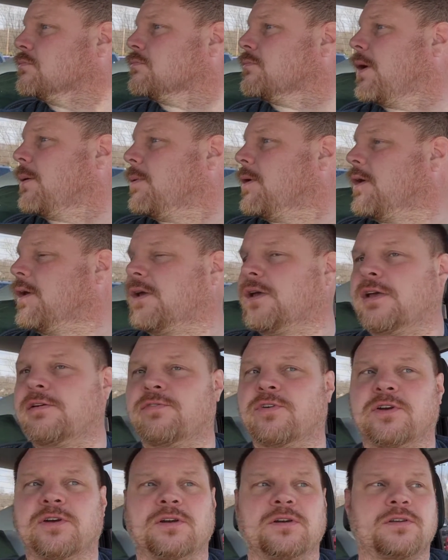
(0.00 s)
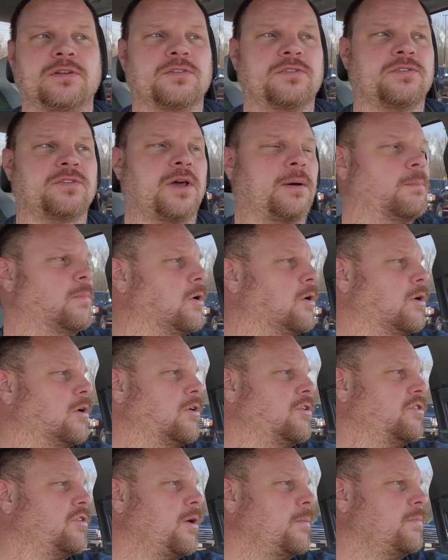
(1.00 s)
maybe even December
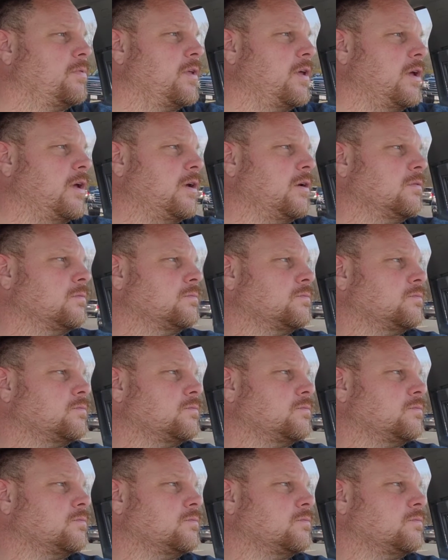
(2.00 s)
or something,